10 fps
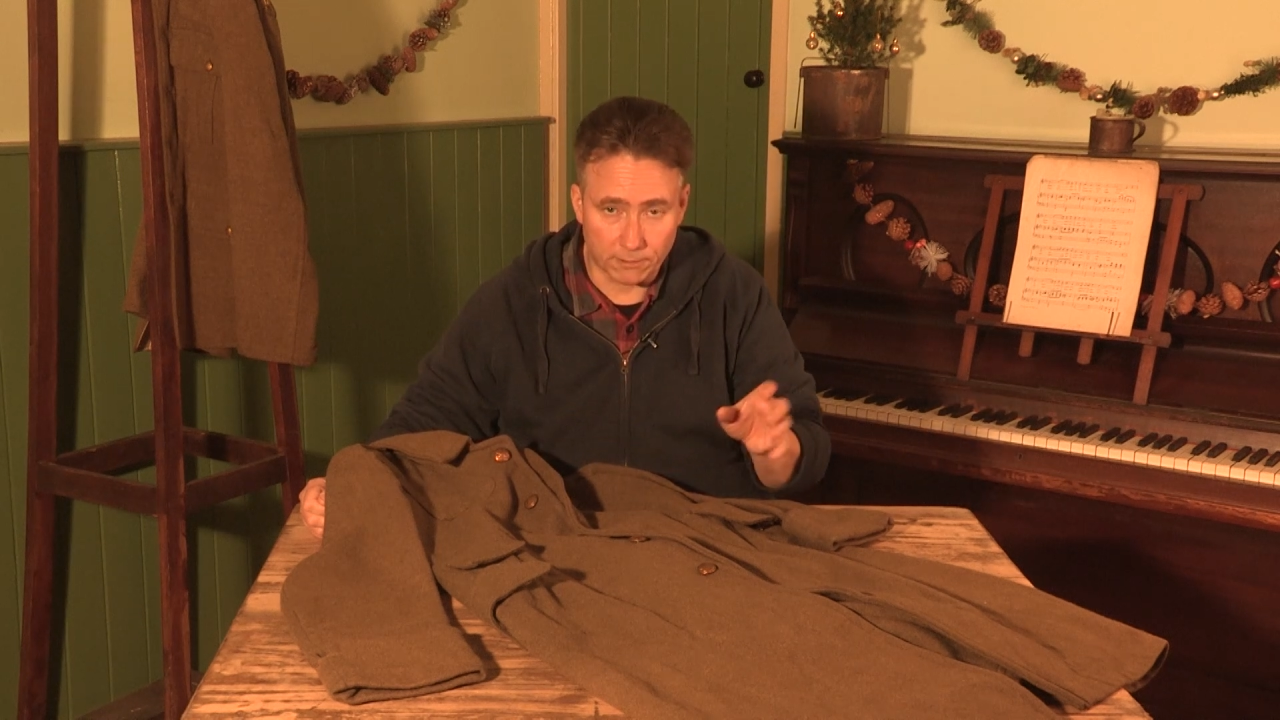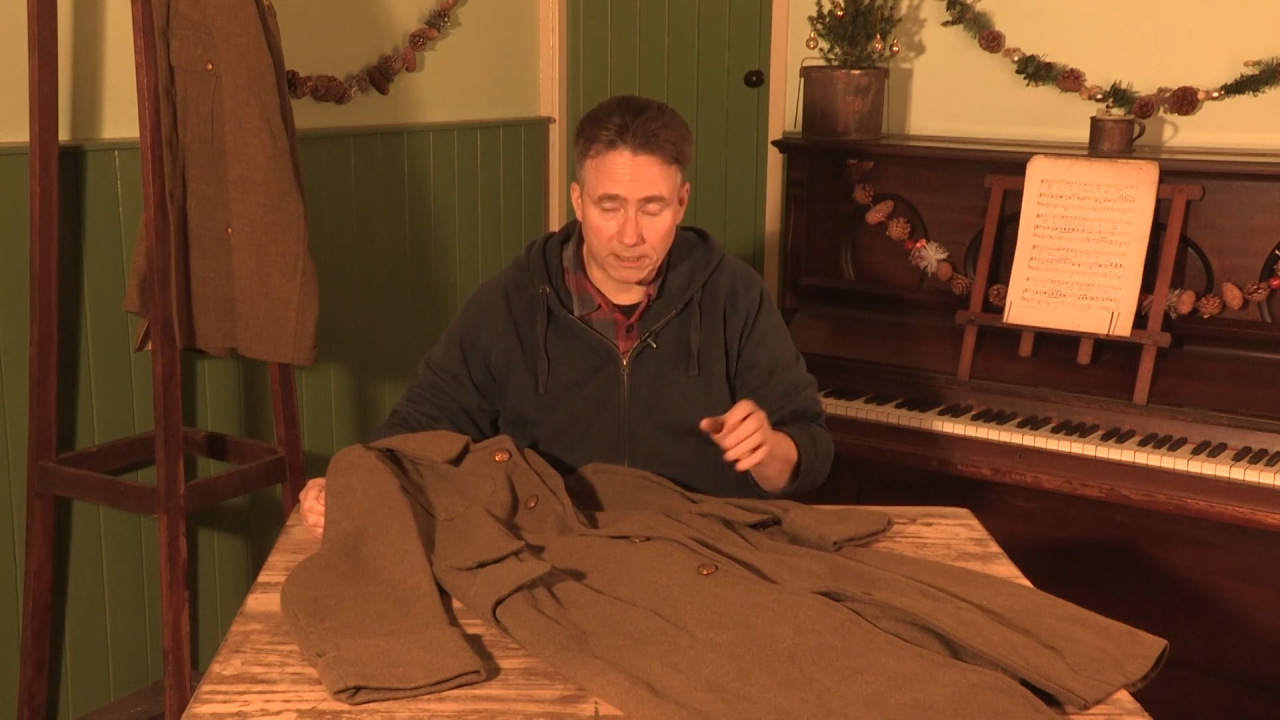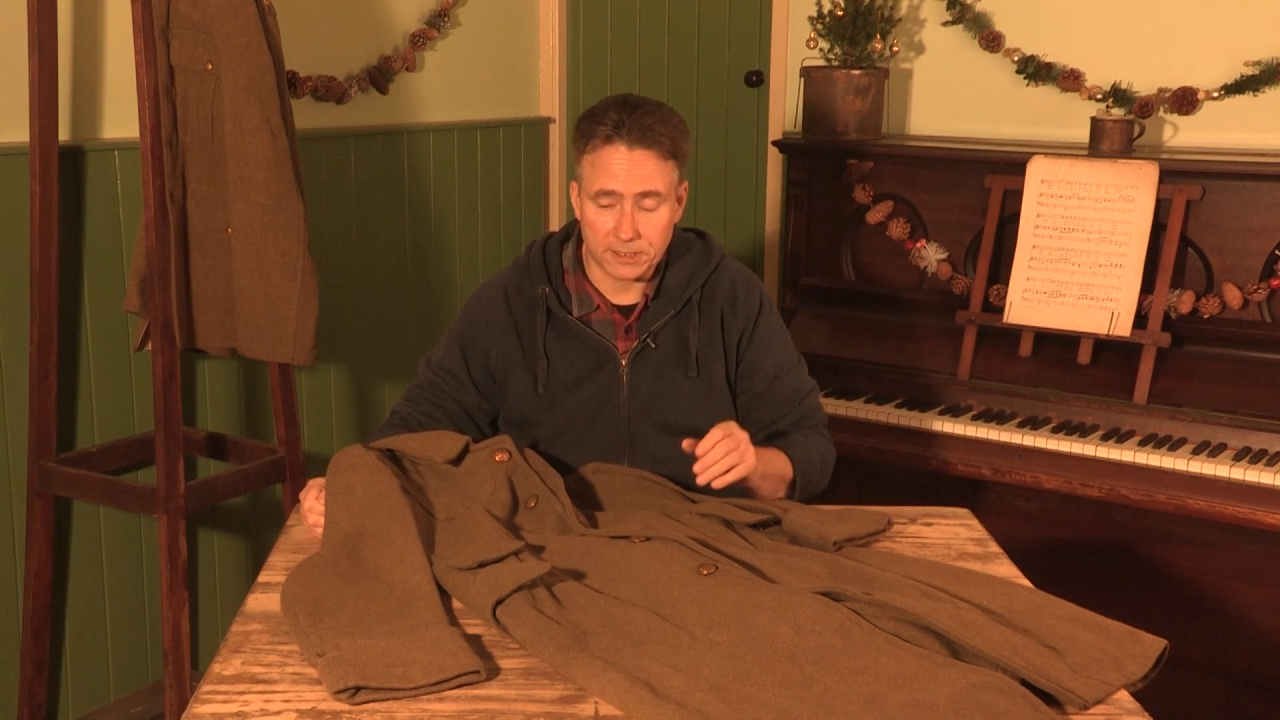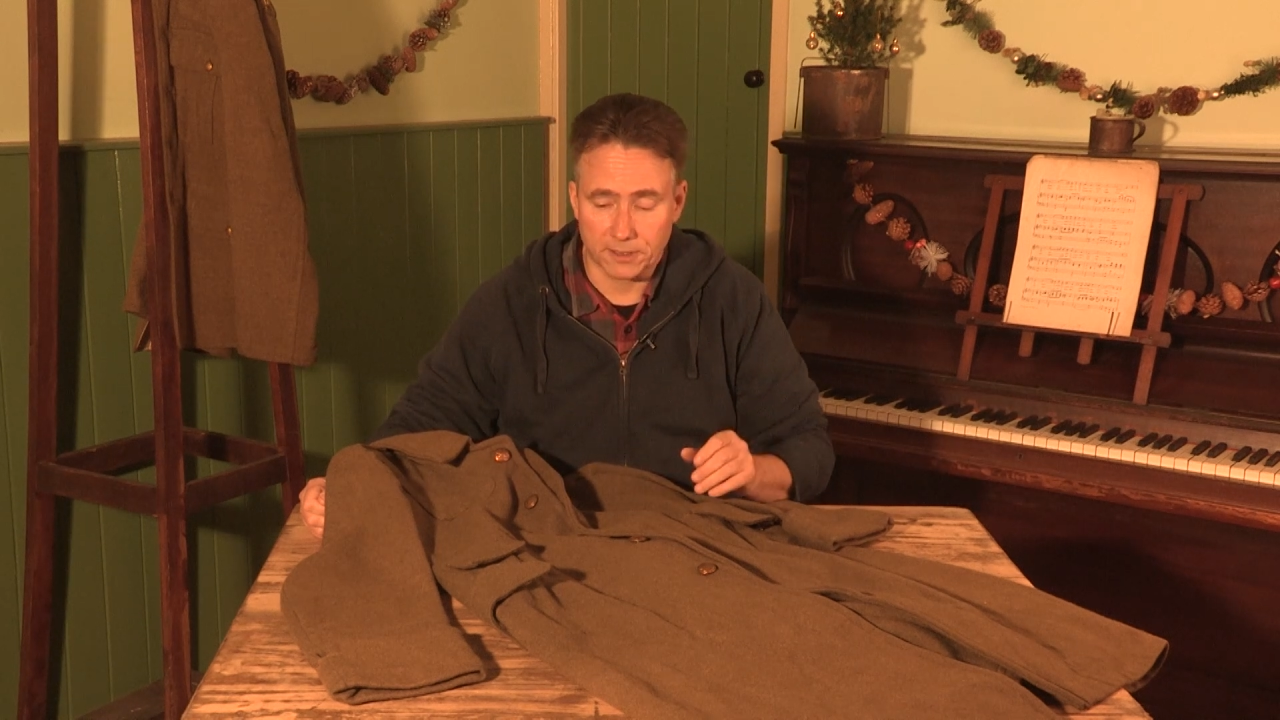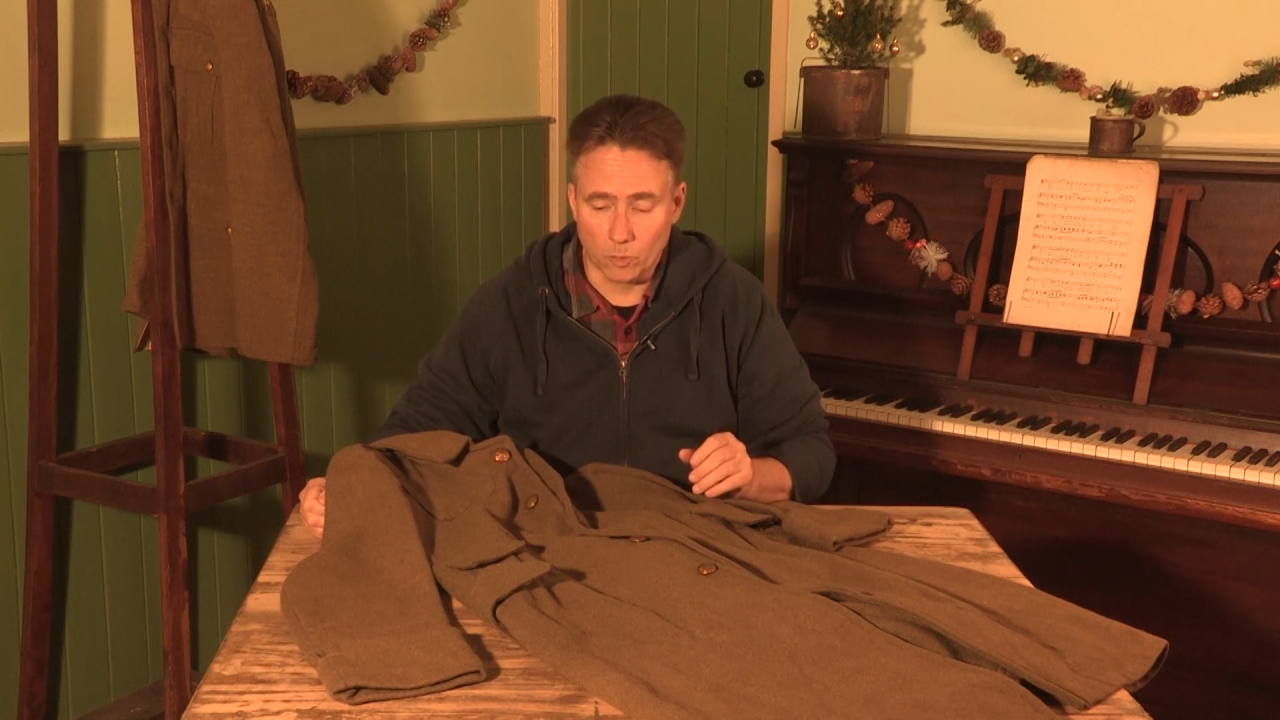
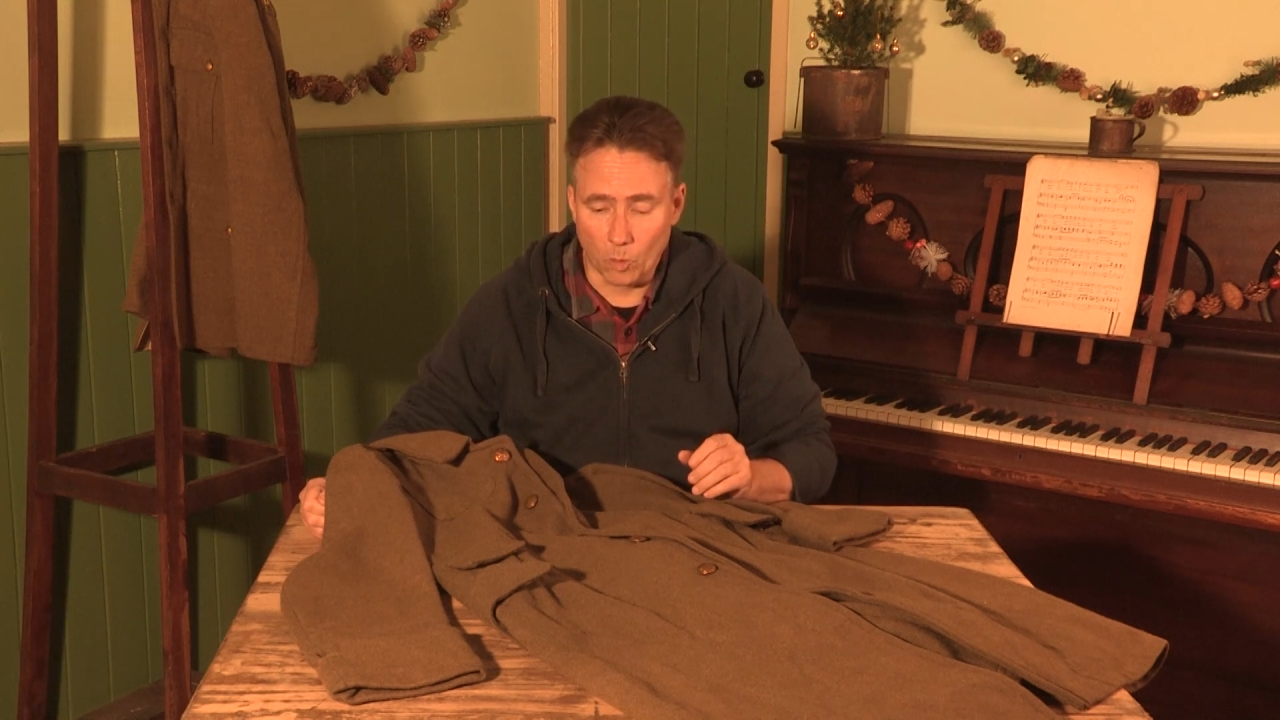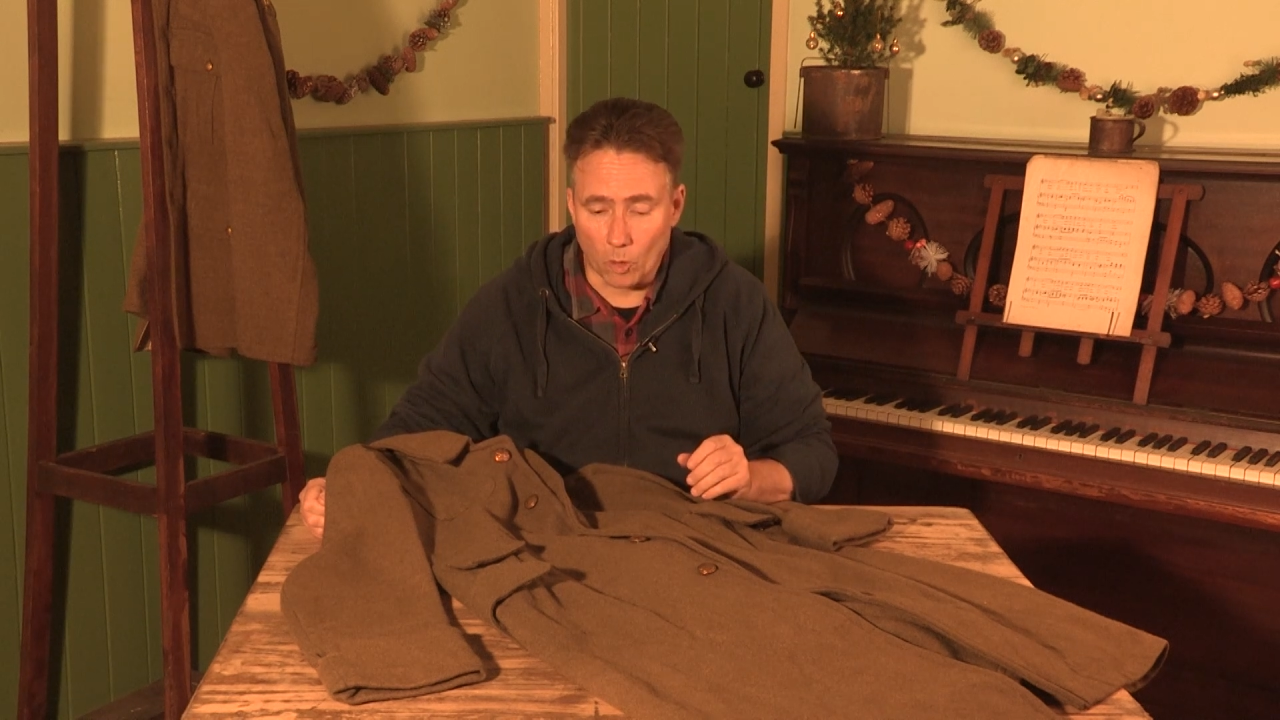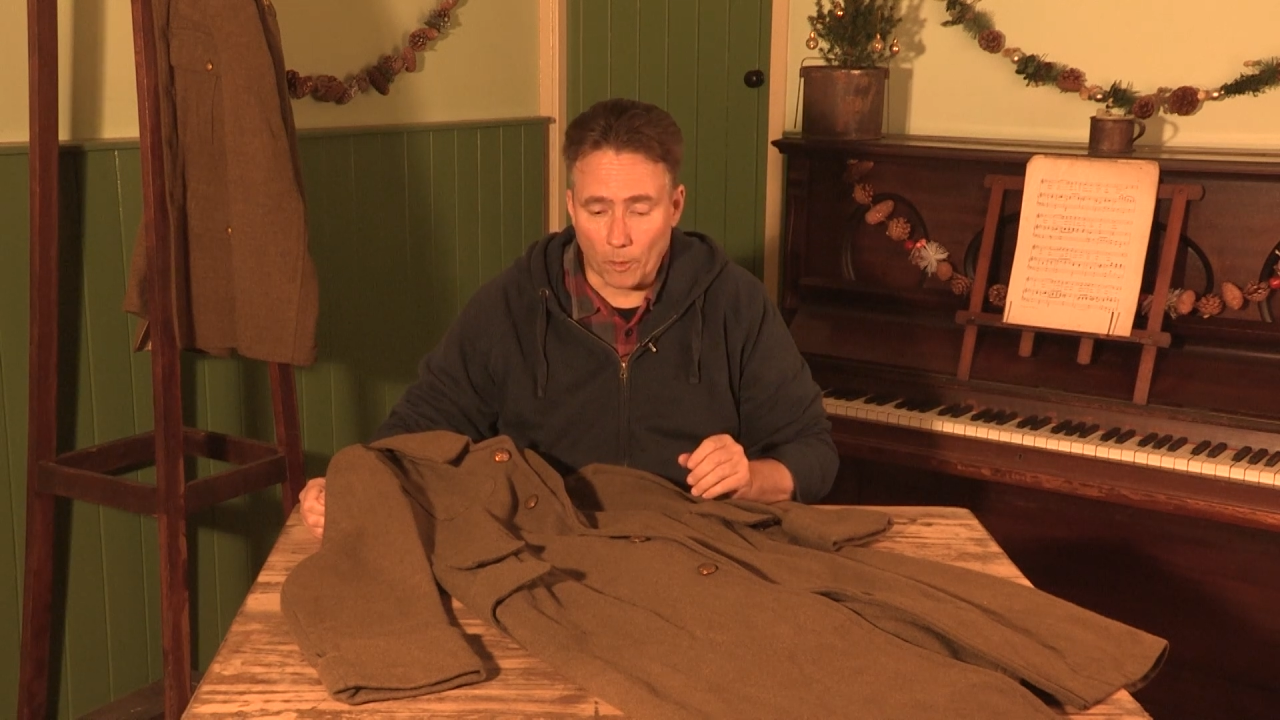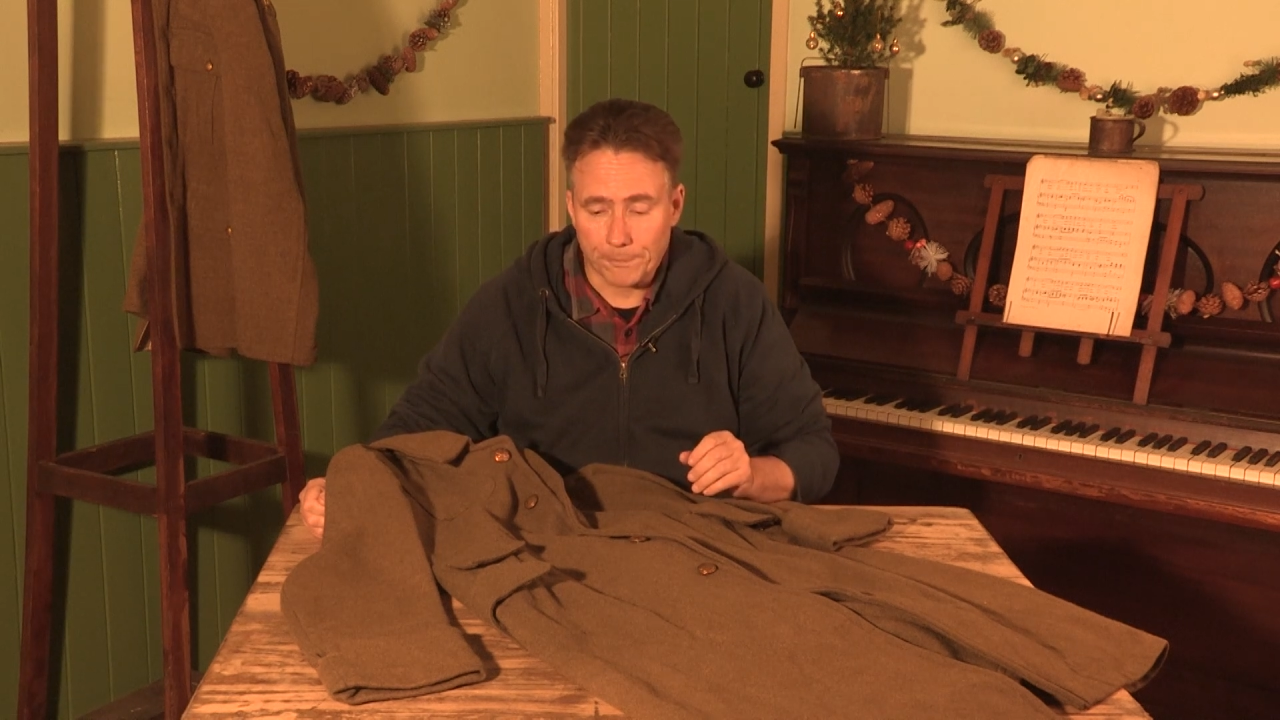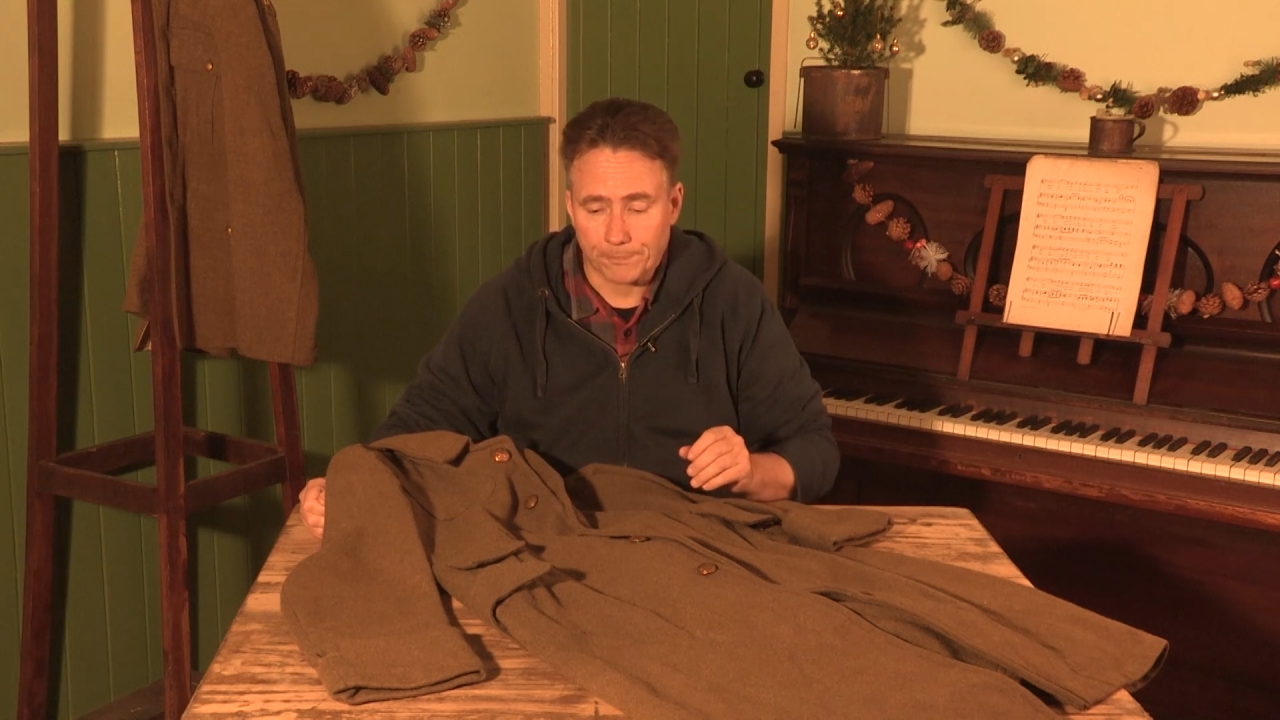rest of the
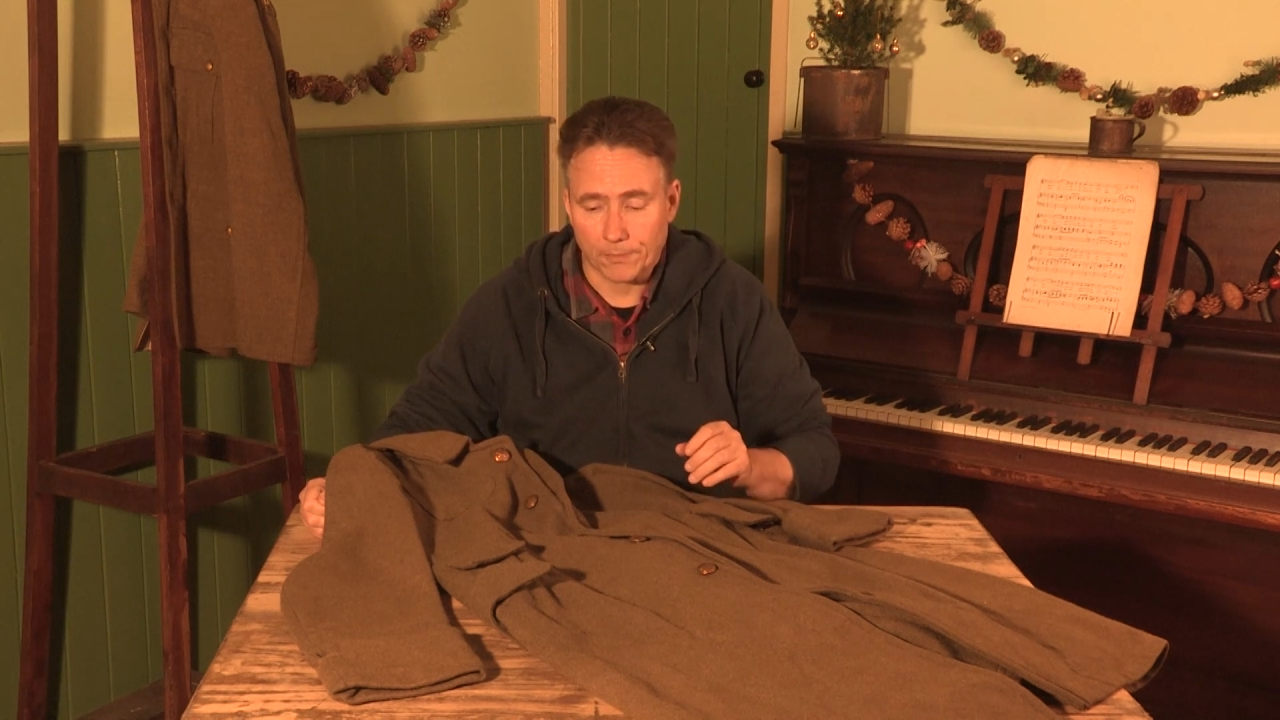war.